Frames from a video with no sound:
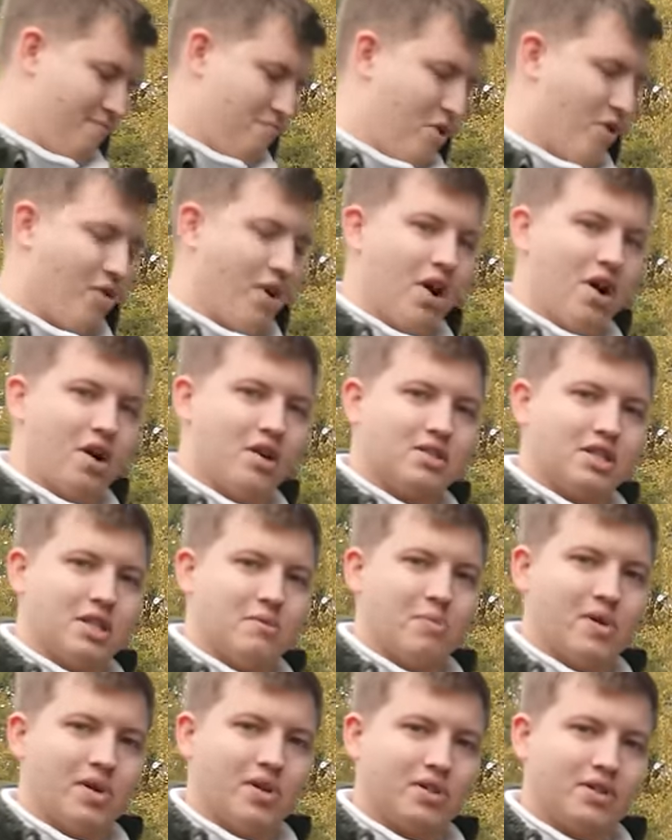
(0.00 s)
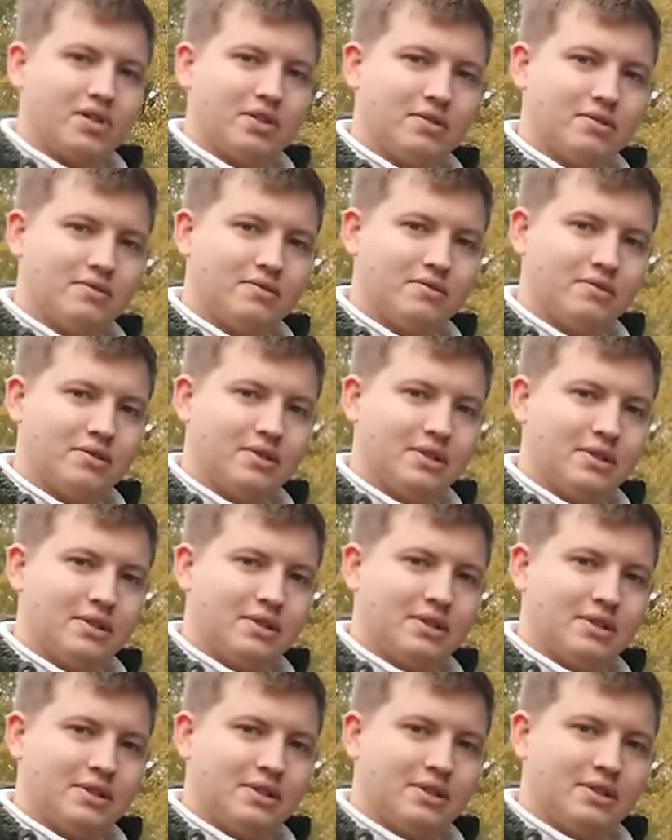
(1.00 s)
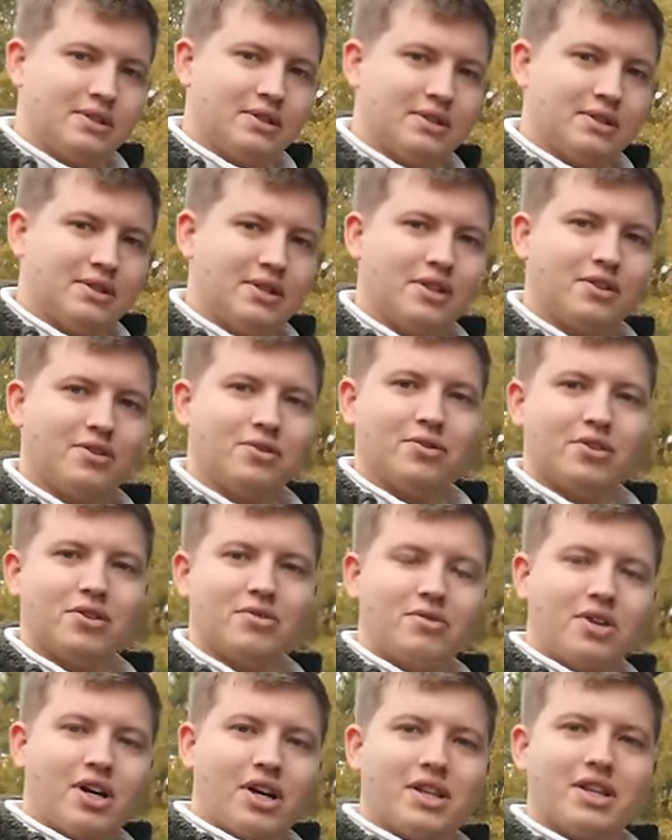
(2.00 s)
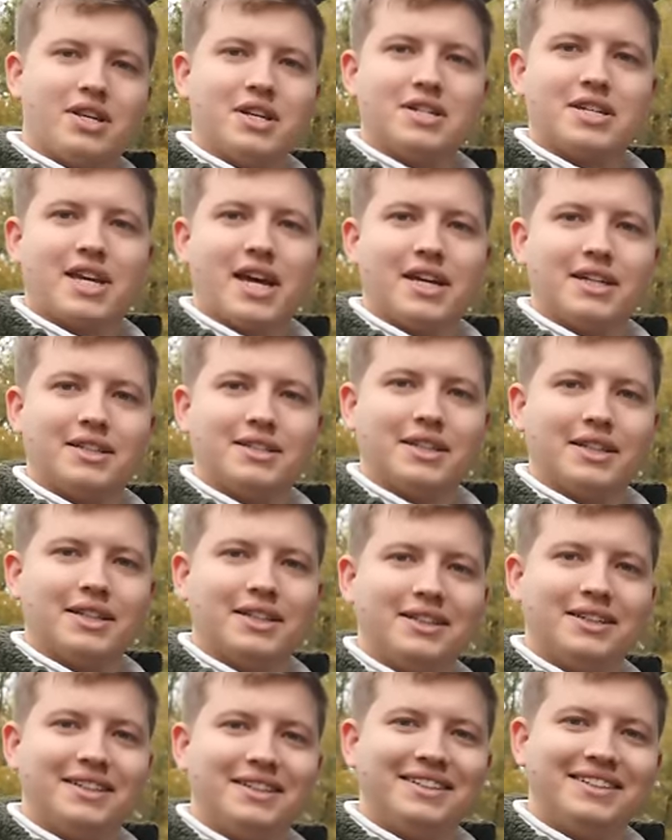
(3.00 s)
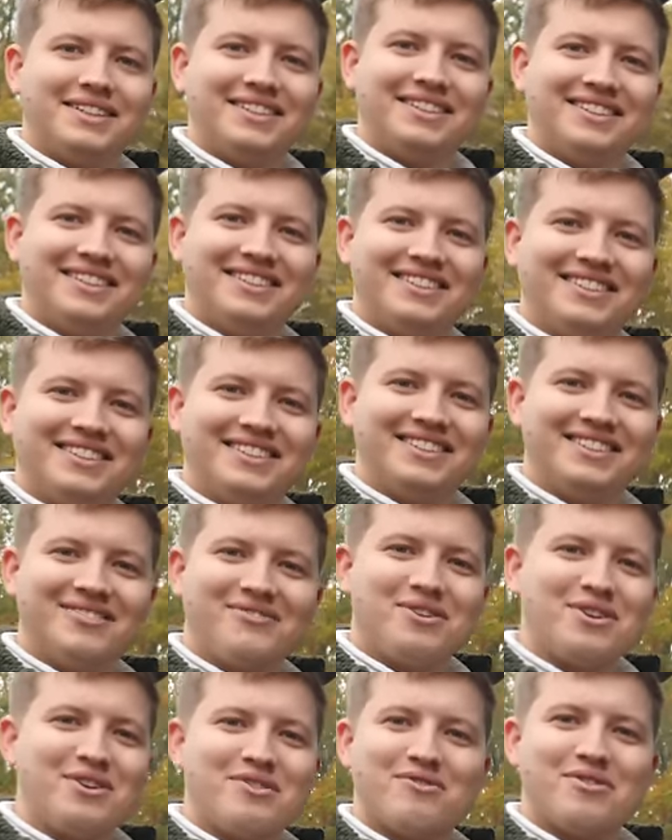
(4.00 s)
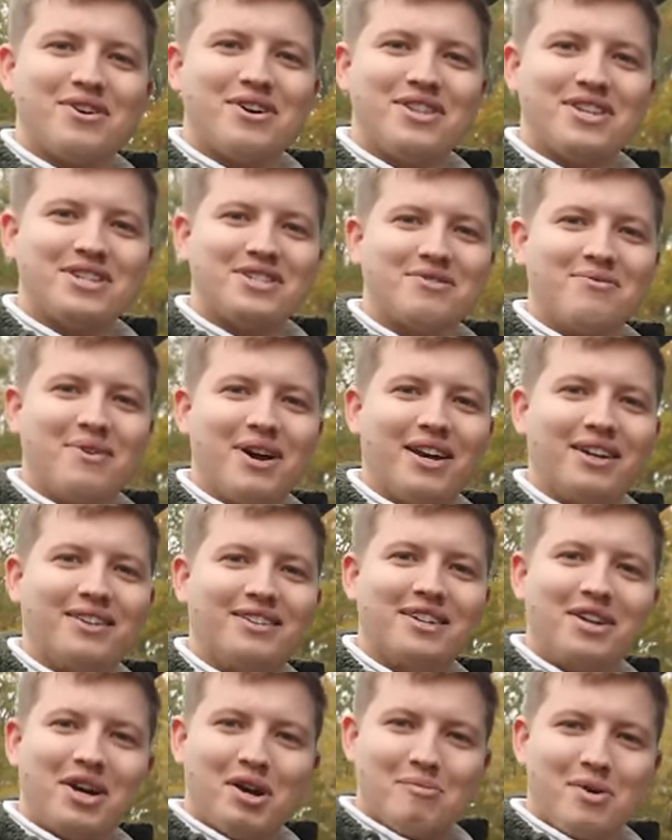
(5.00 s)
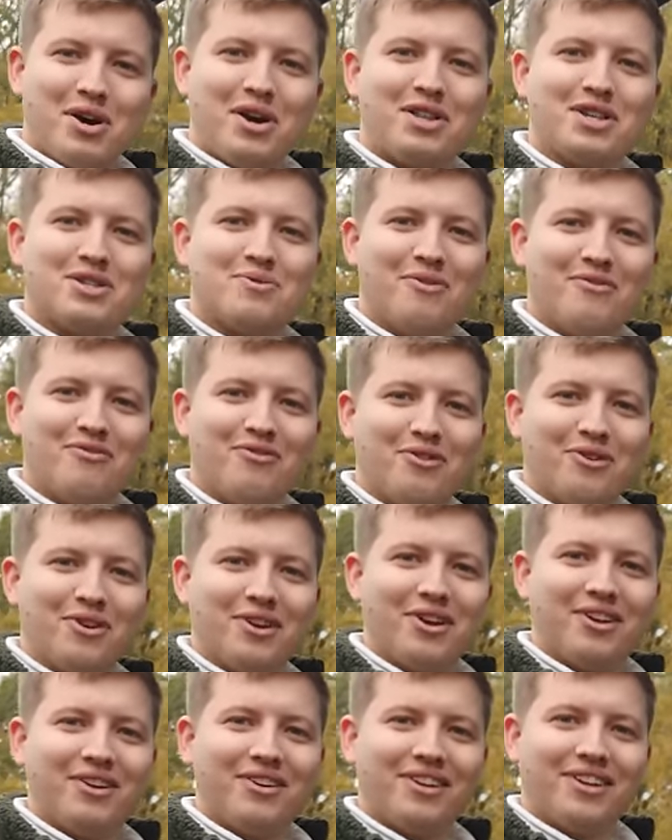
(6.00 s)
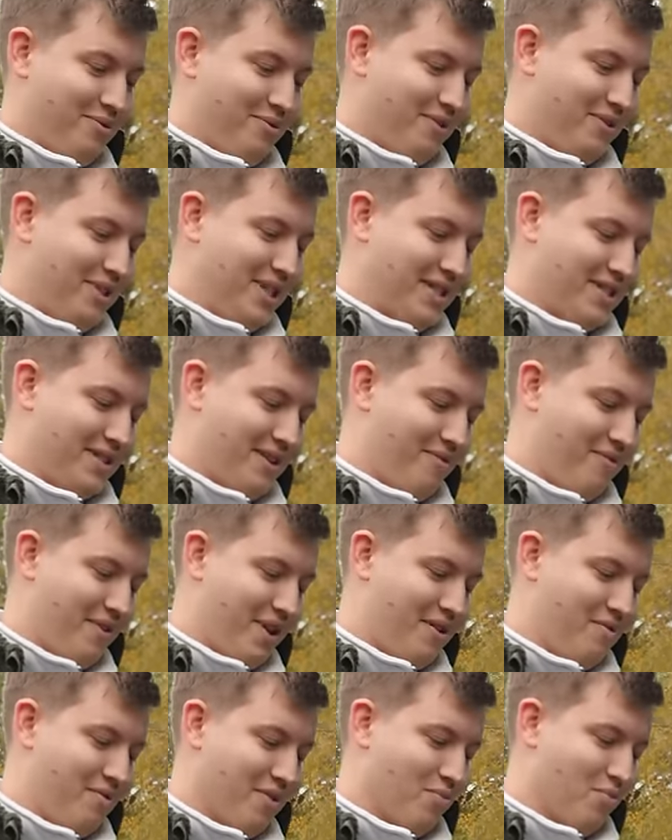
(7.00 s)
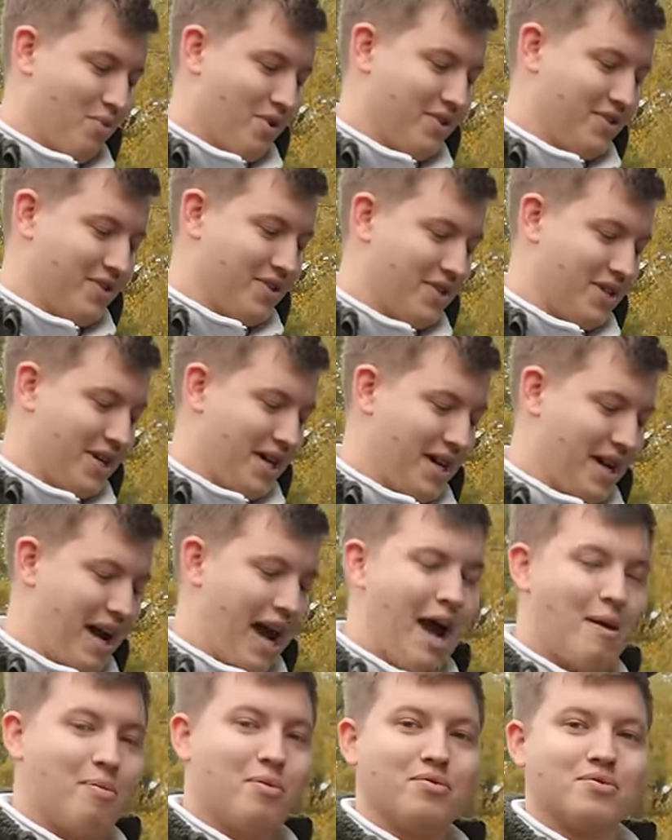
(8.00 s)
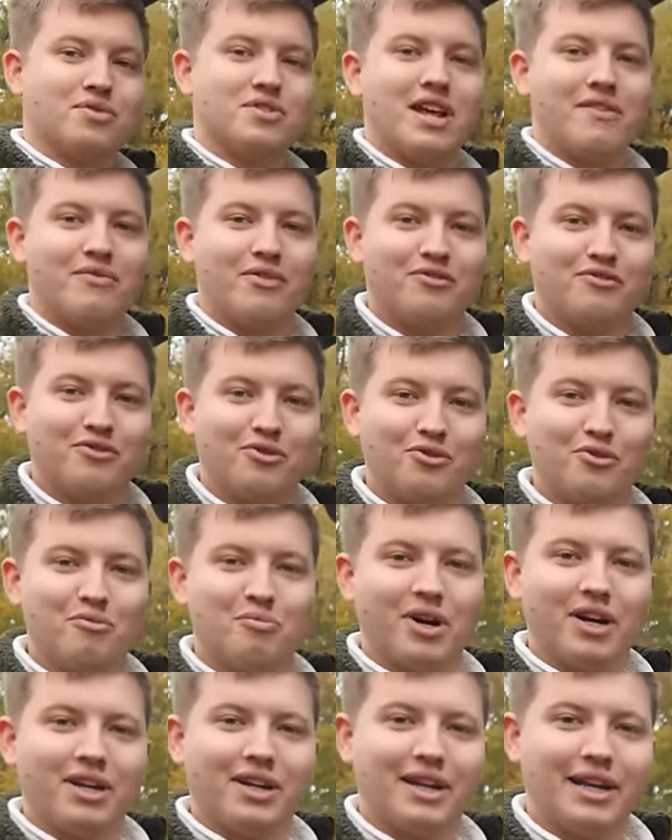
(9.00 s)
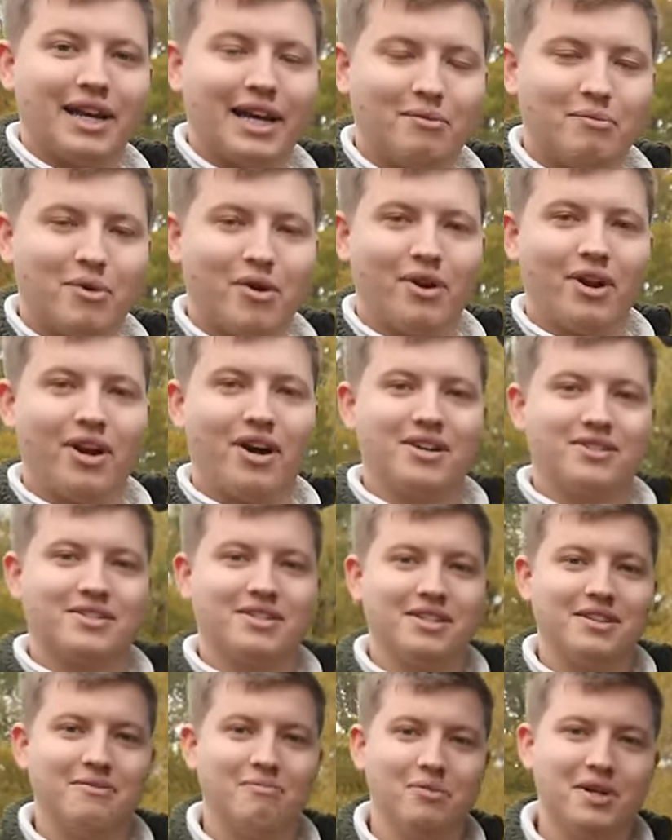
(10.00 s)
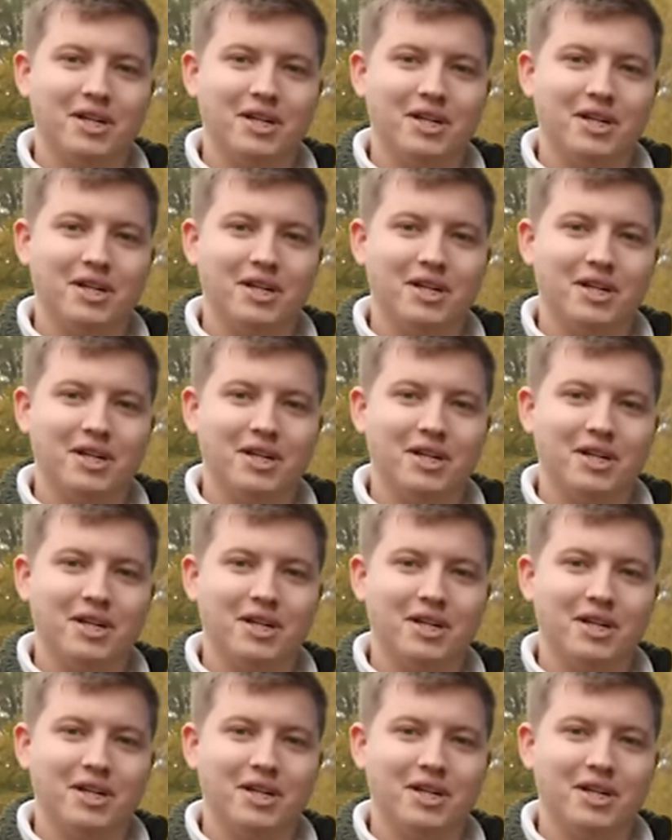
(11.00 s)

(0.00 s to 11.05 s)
Moriarty books. I thought you liked these, Katie. Why are you throwing this away? Didn't I buy this one for you? Yeah. Well, listen, if anyone wants uh, Apples Never Fall by Liane Moriarty, then